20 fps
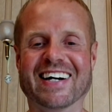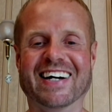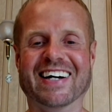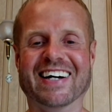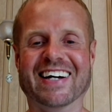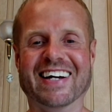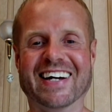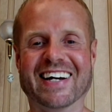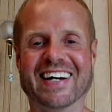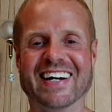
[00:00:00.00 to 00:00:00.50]
yeah,
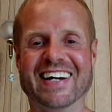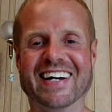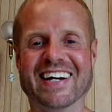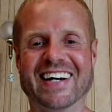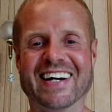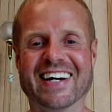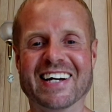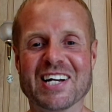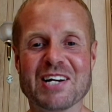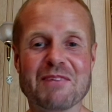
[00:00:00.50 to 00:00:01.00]

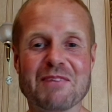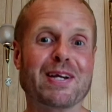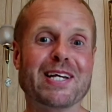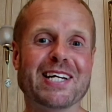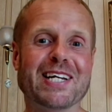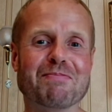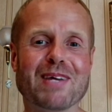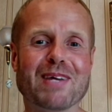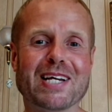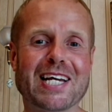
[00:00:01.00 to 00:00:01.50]
yeah.
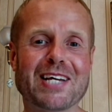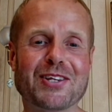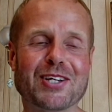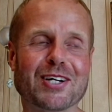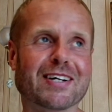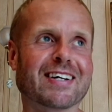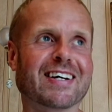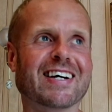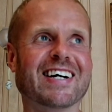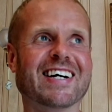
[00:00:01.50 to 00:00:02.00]
Me neither.
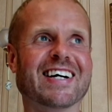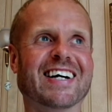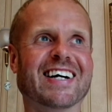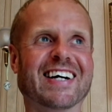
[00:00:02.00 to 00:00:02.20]
No,